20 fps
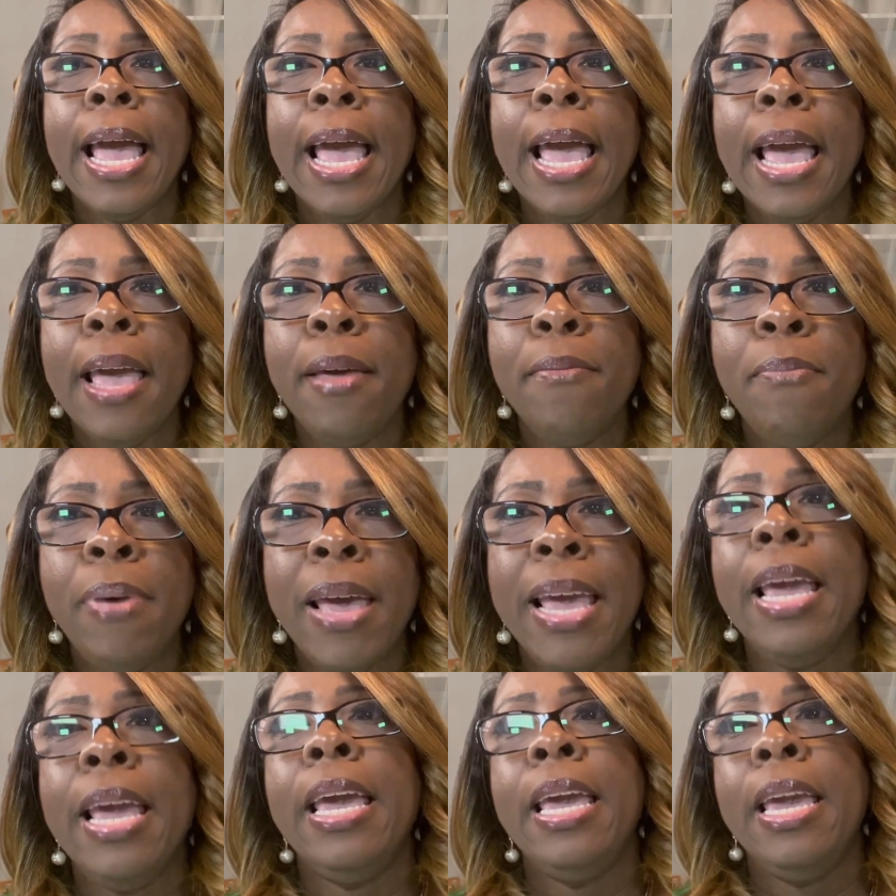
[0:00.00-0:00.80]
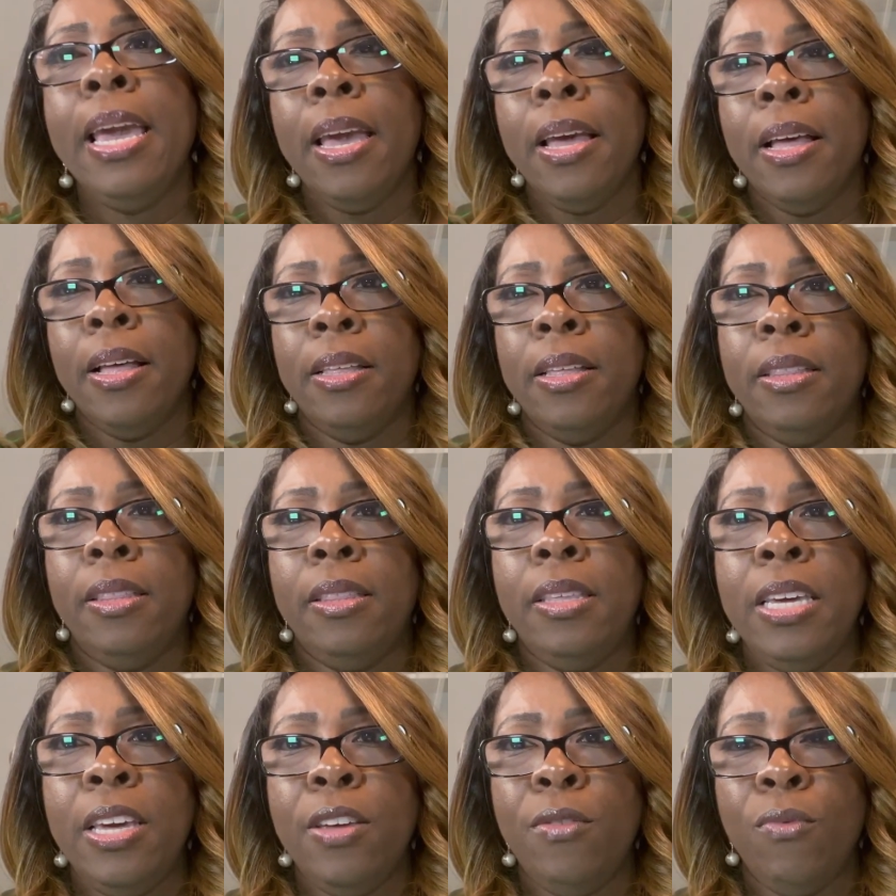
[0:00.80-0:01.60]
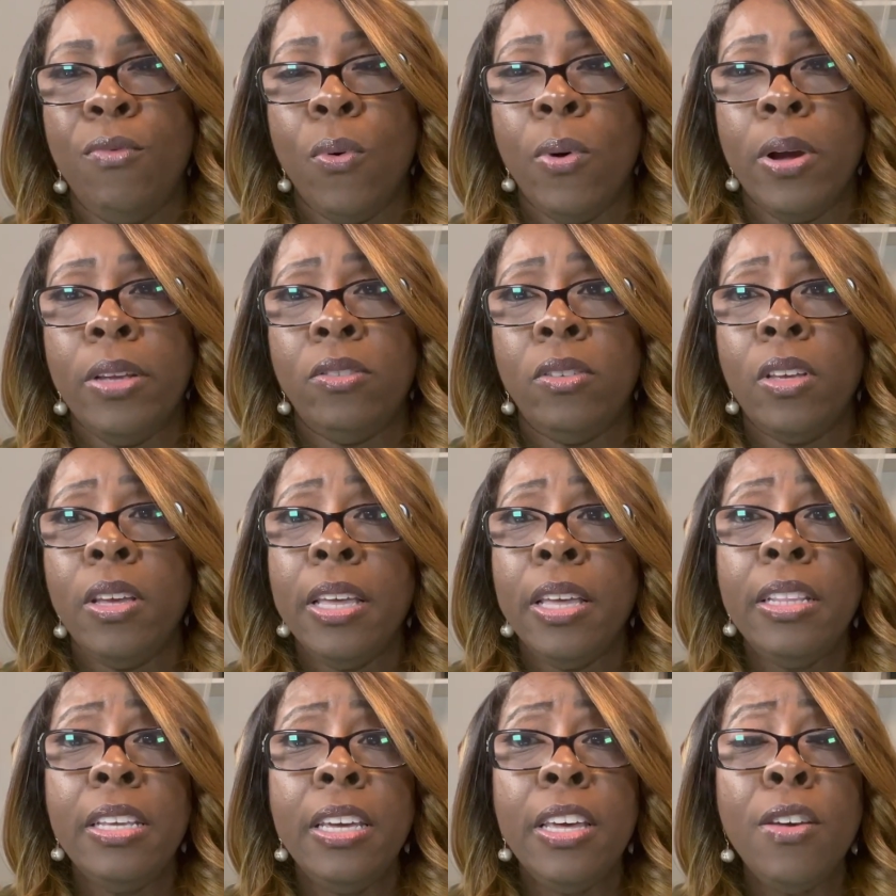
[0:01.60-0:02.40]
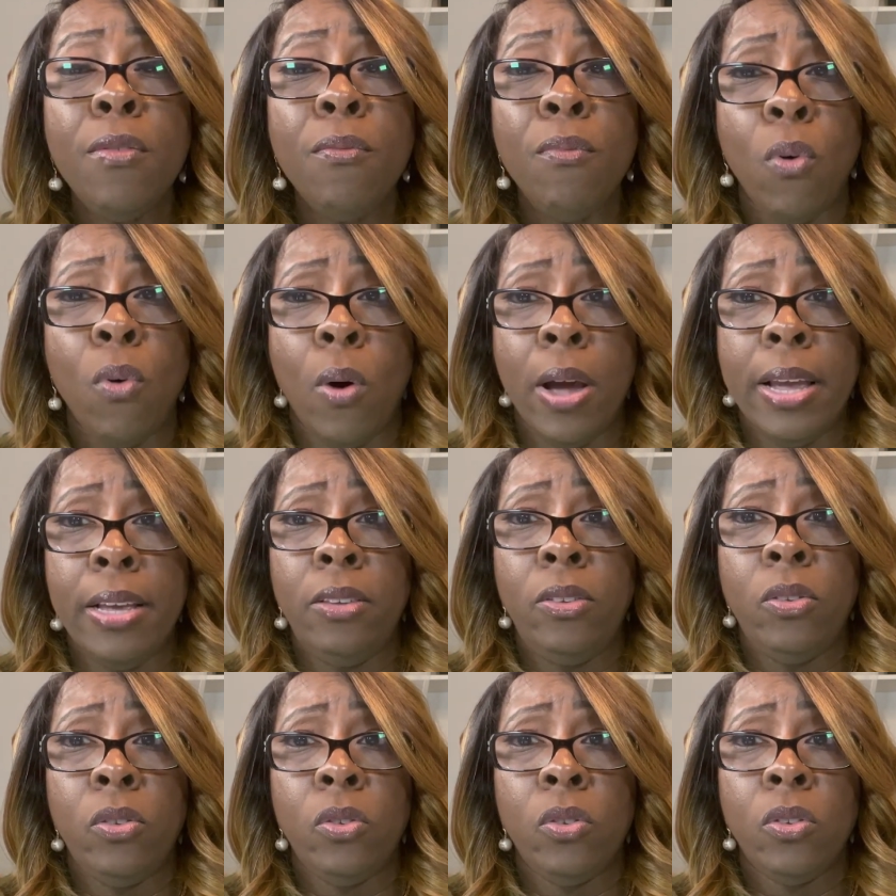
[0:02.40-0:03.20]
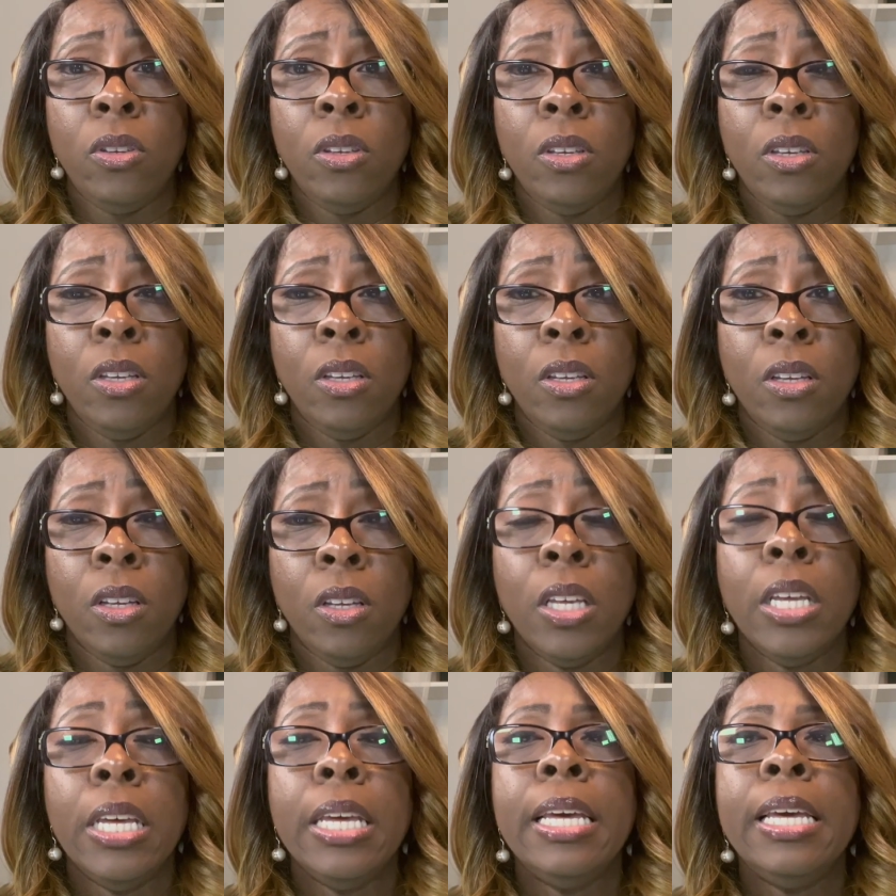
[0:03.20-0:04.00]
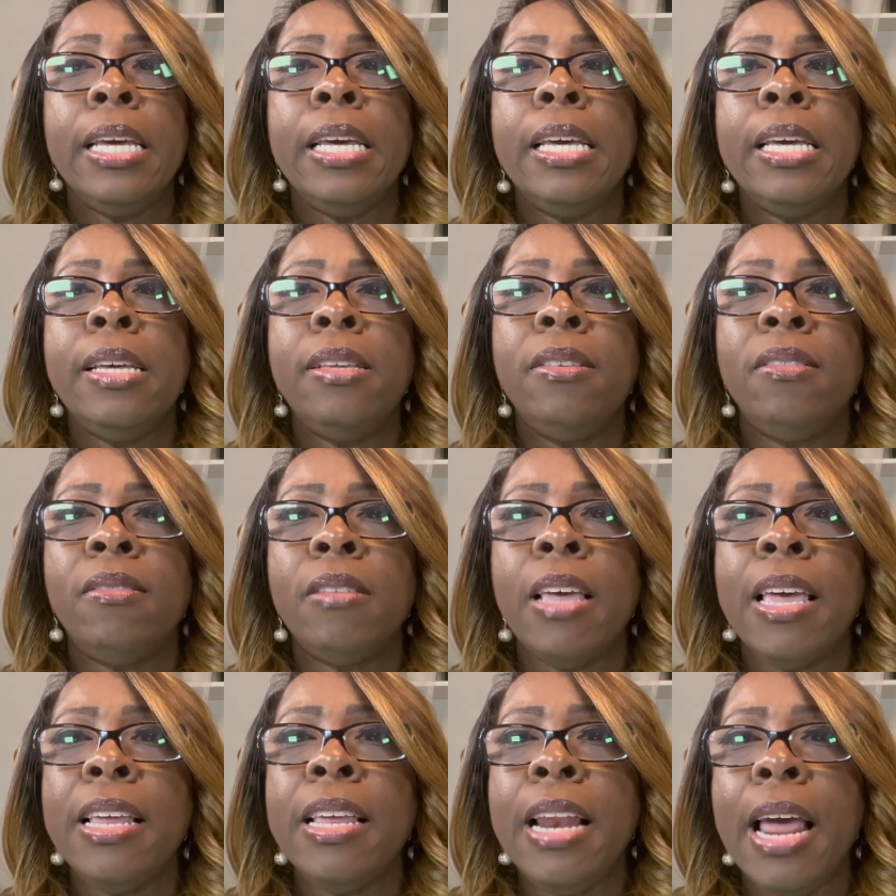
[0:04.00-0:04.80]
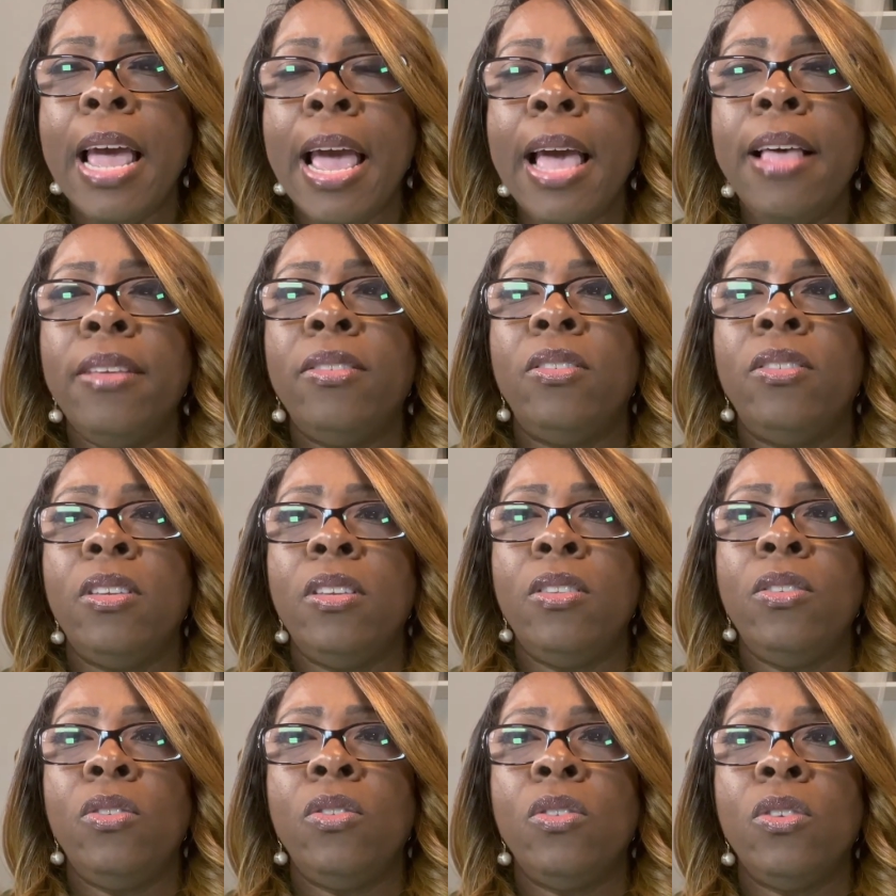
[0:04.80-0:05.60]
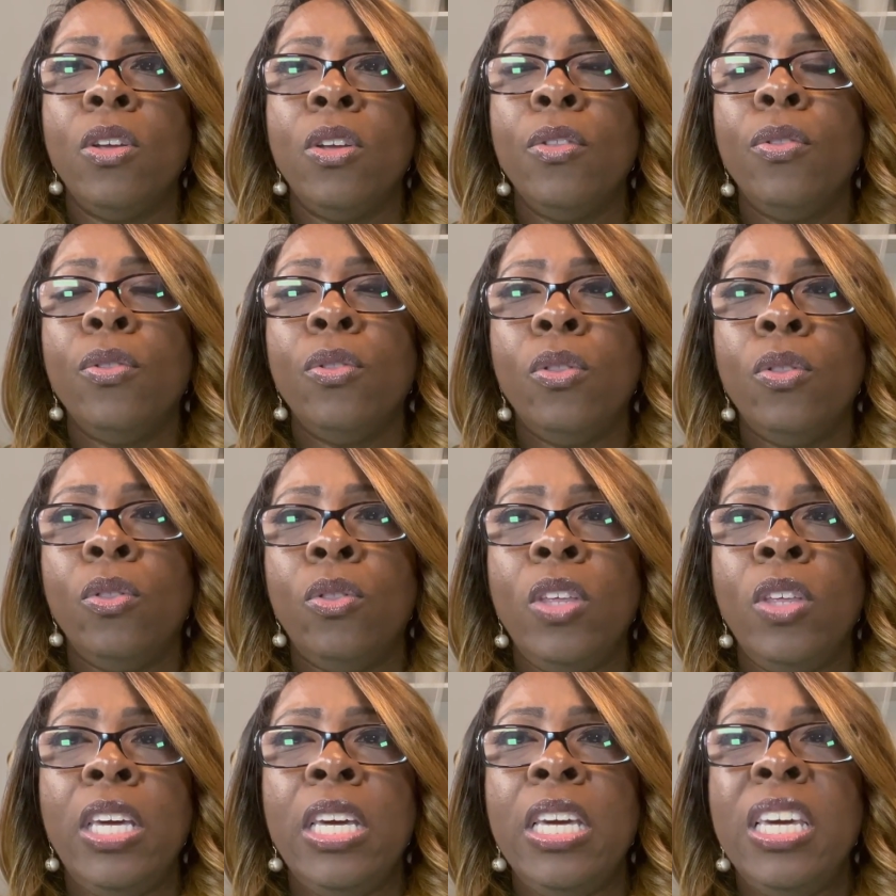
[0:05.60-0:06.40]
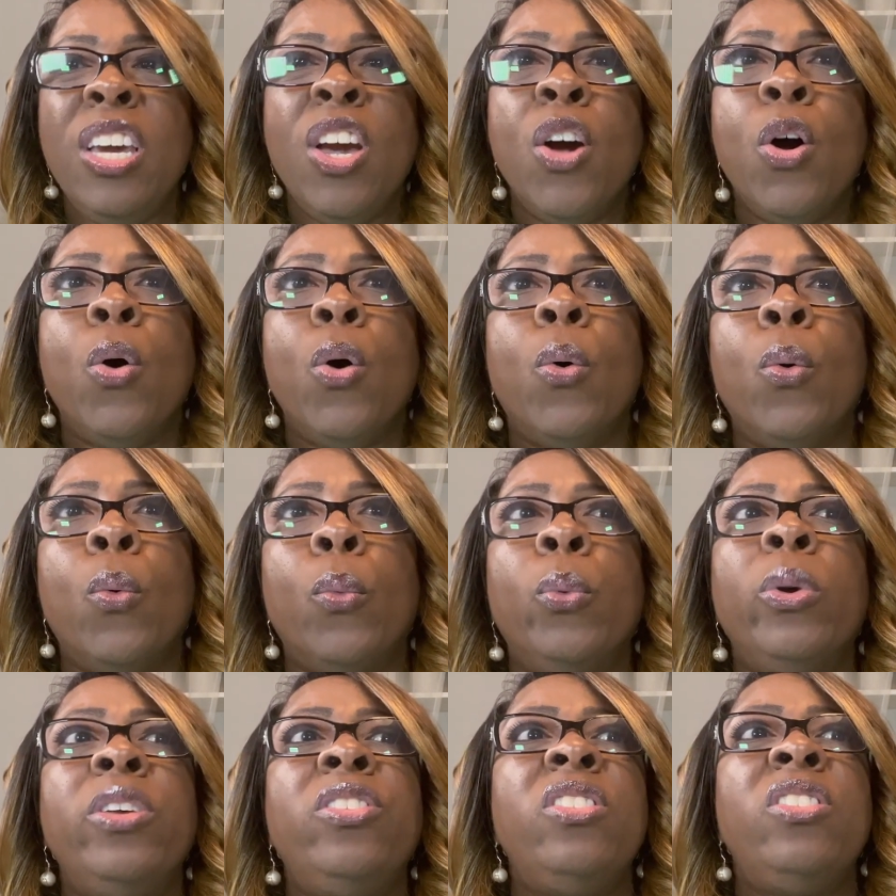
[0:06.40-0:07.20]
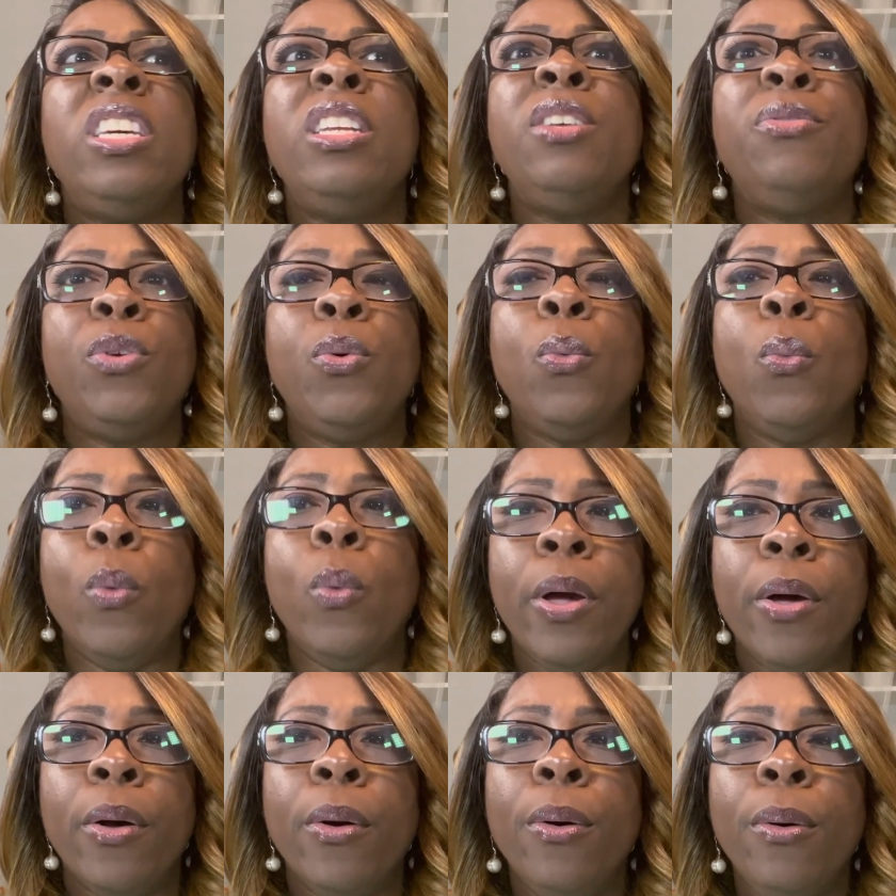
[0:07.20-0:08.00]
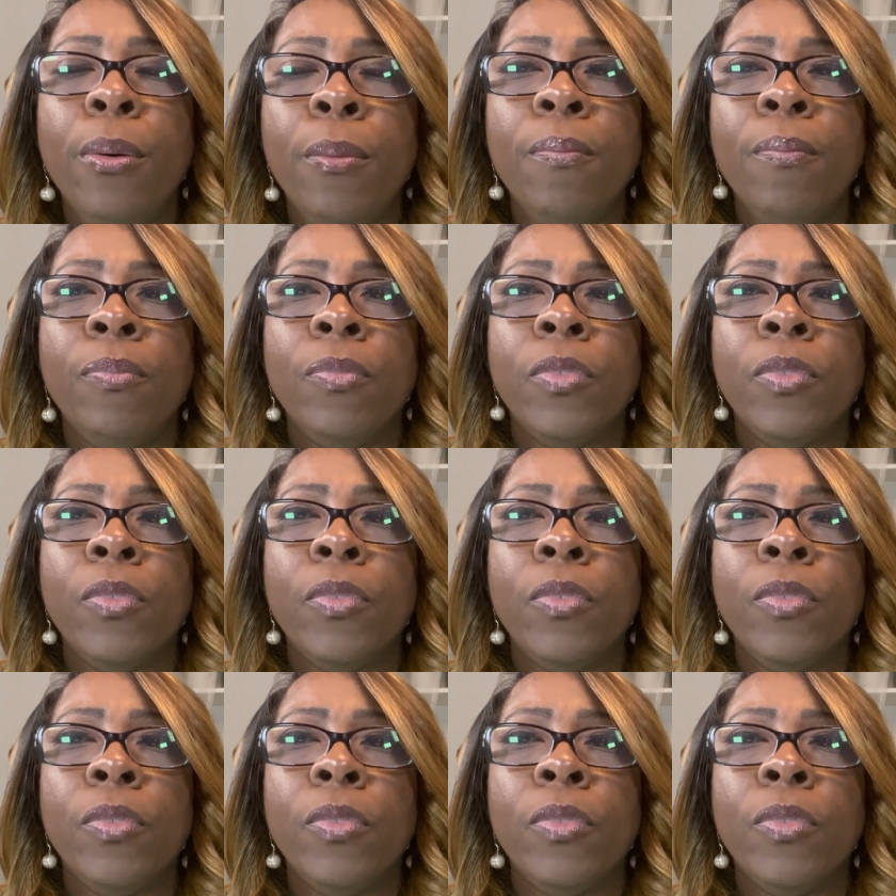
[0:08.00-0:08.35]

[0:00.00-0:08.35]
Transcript: and pay the invoice. And the invoice is, in essence, the receipt, if you will,